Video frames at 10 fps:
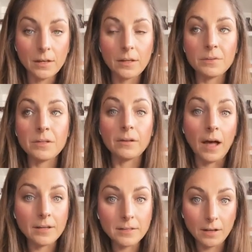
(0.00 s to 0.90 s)
That was the
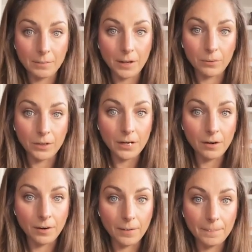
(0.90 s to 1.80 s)
last time they were
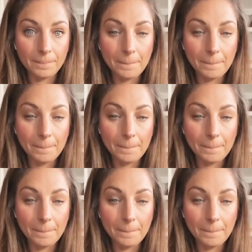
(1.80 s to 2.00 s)
here.